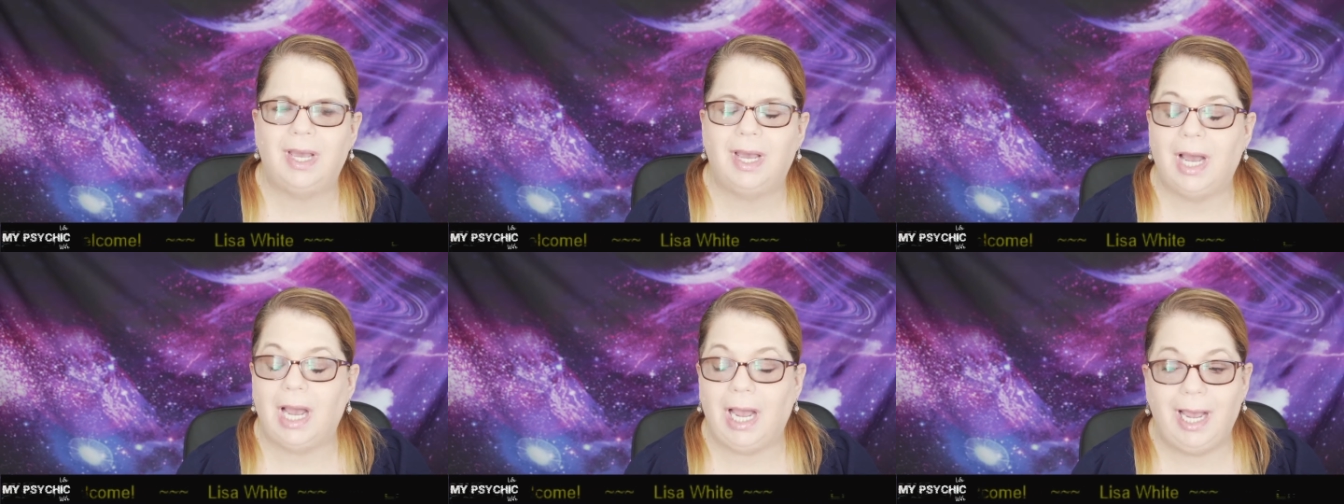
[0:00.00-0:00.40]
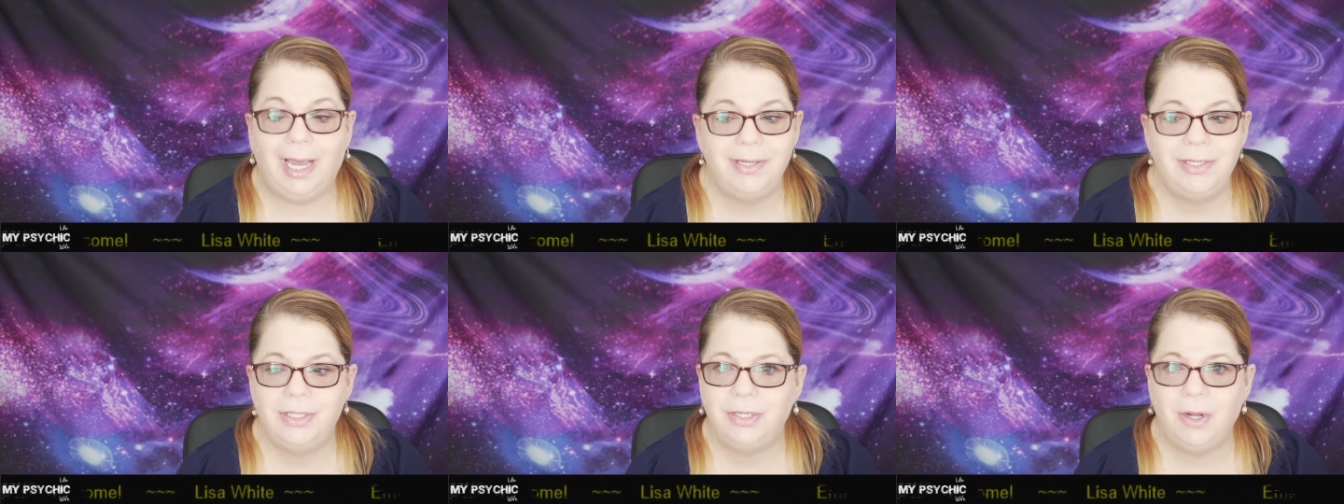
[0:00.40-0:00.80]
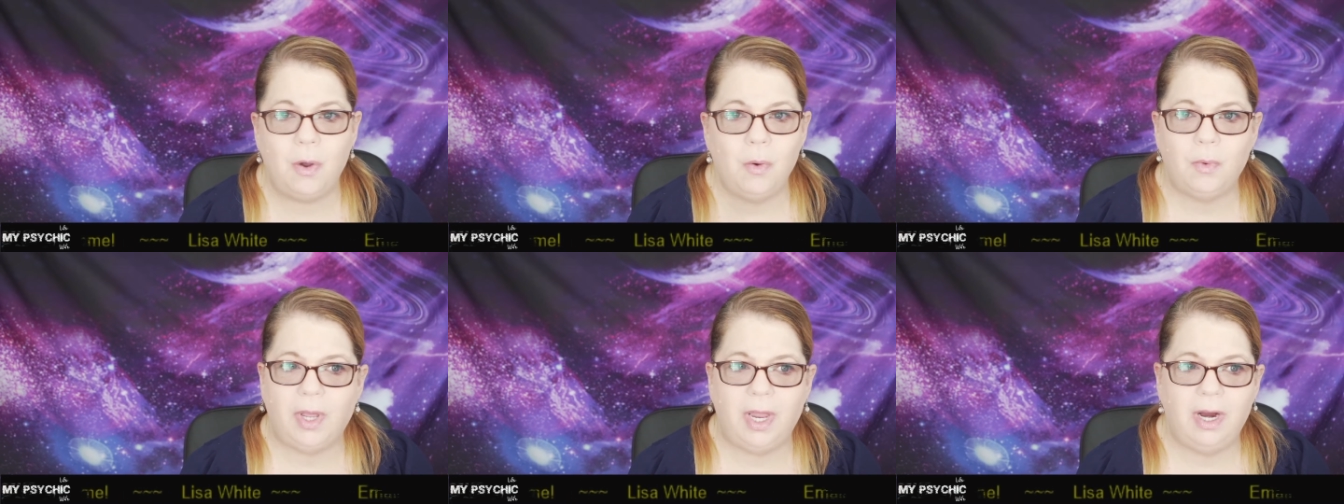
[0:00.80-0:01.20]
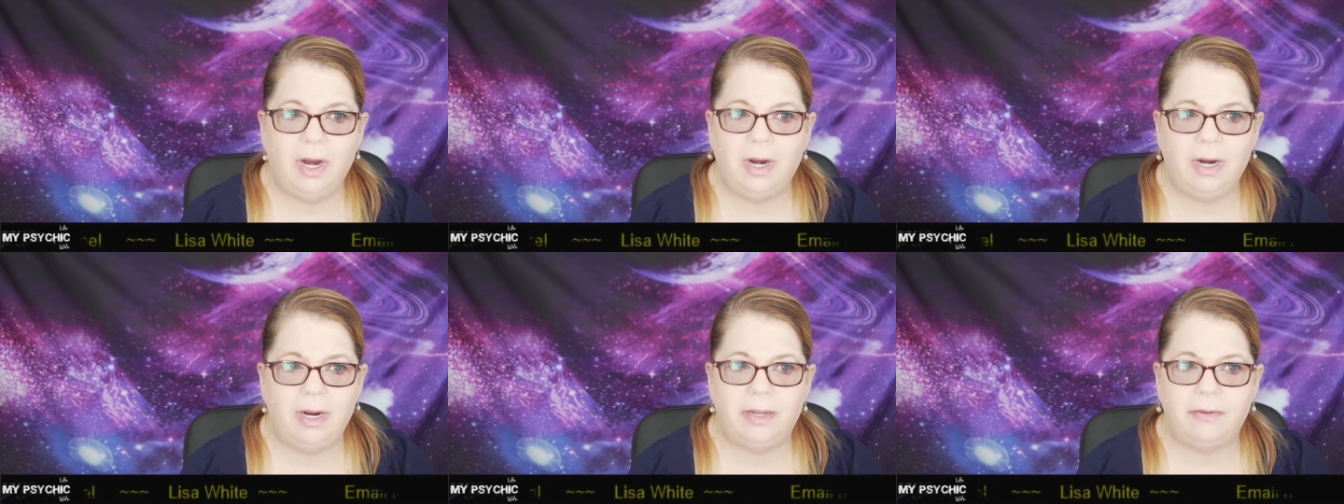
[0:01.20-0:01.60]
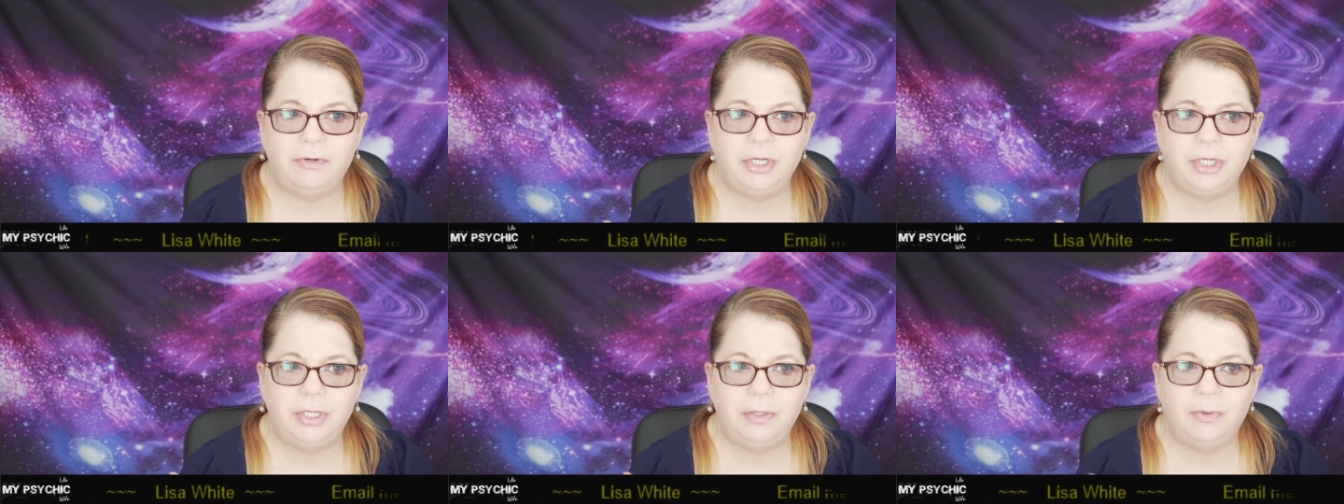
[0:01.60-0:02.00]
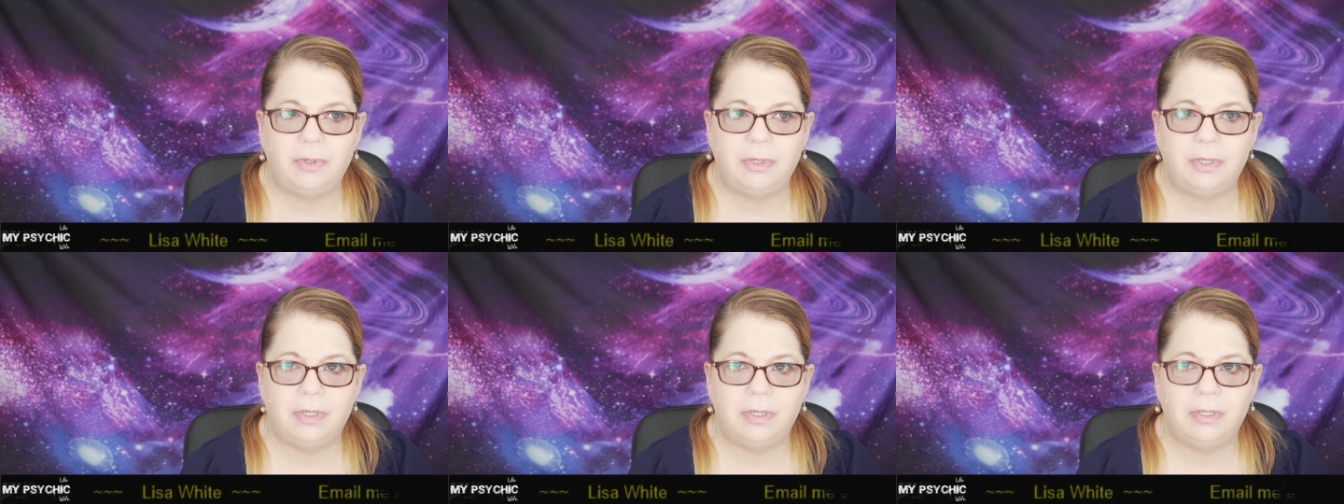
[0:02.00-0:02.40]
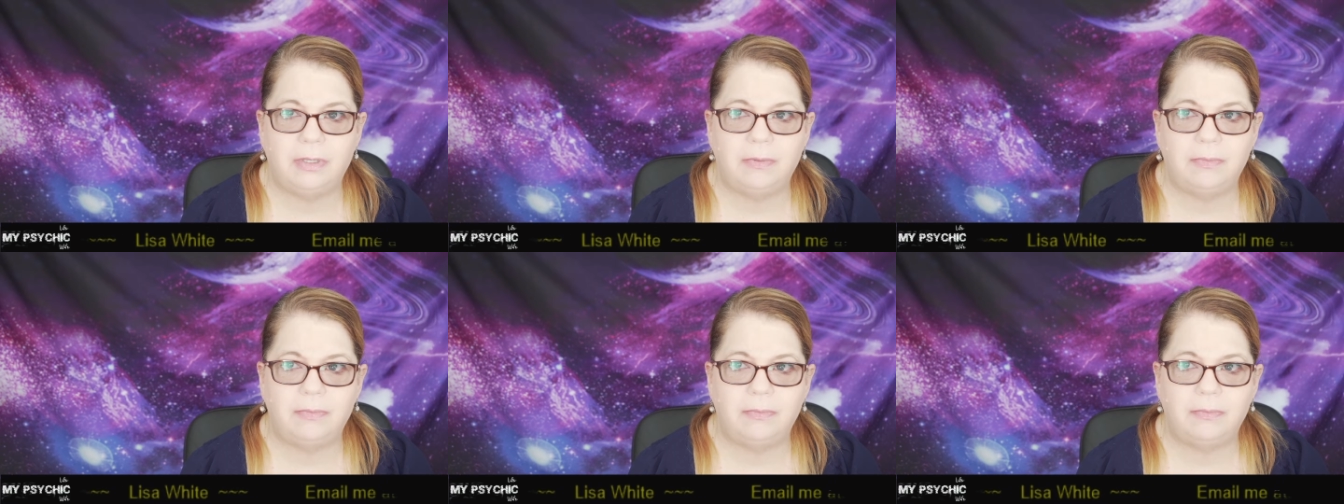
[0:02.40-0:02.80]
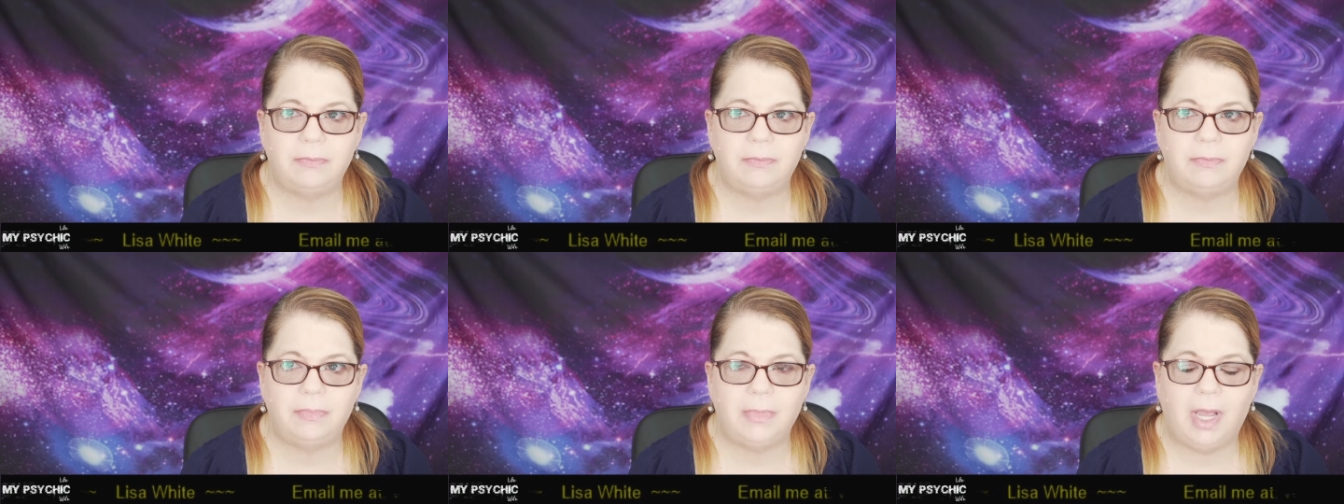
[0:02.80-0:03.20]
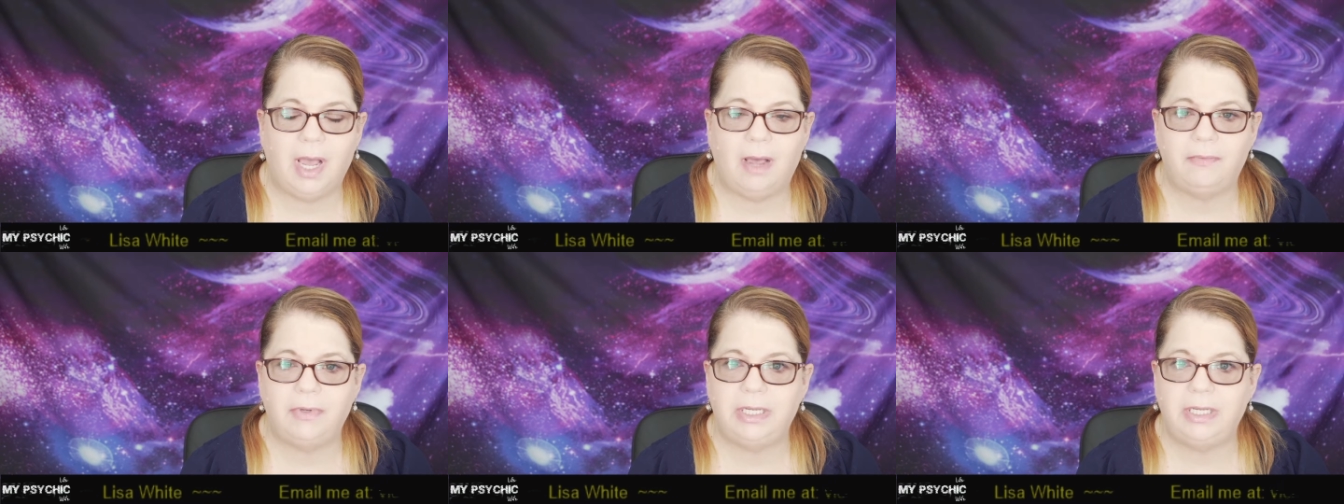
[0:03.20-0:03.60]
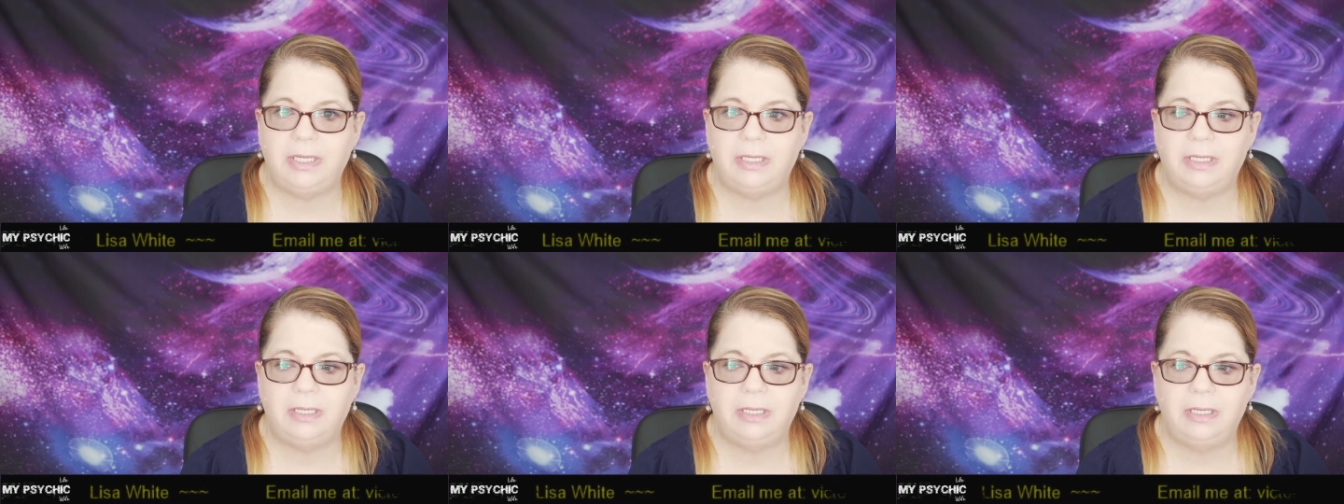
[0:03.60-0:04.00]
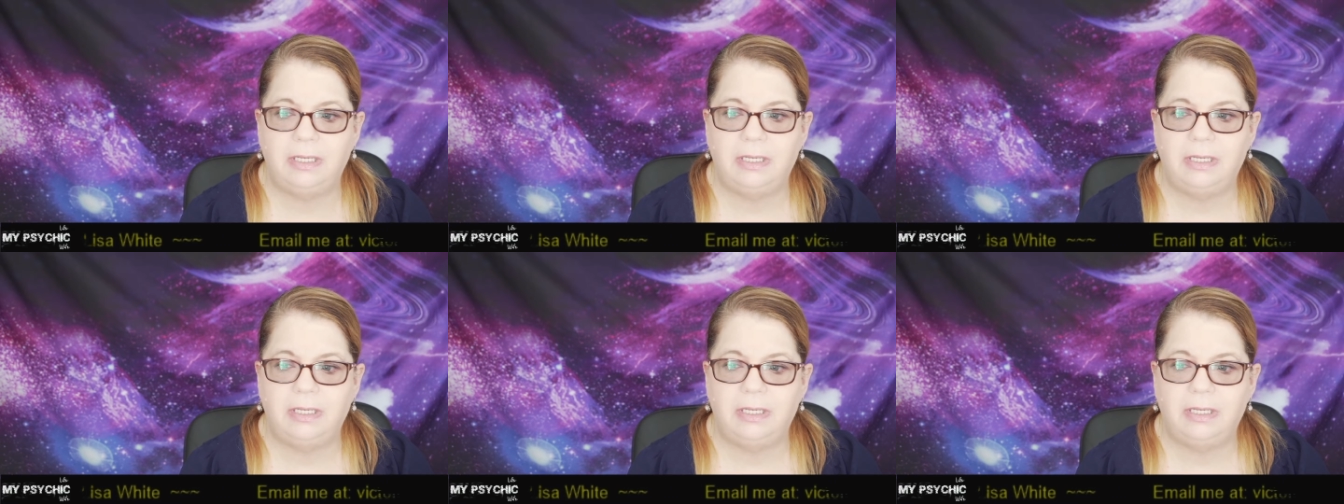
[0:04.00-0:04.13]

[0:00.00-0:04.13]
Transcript: I don't care if she were having